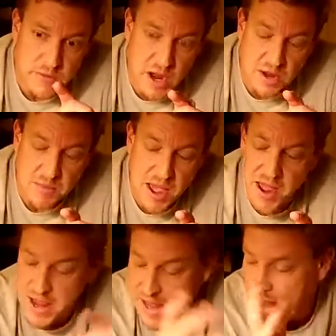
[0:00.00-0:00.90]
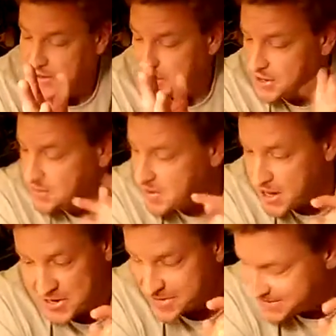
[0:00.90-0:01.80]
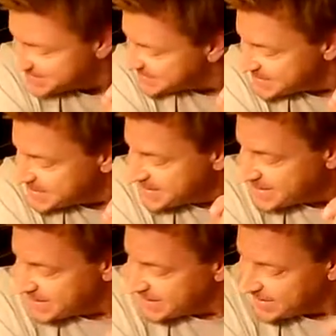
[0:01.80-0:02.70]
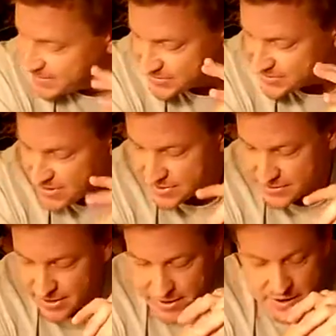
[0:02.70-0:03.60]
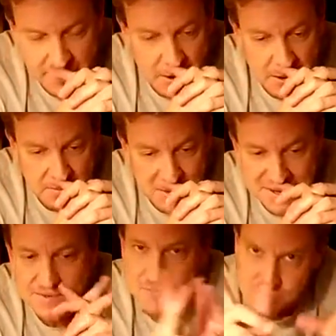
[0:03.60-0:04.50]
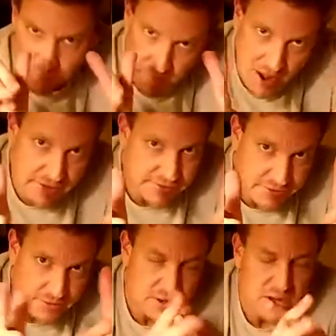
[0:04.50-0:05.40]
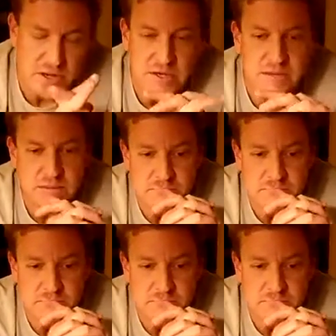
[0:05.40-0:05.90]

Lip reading: talk about. I can't talk about it. It's crazy. But mod is doing good.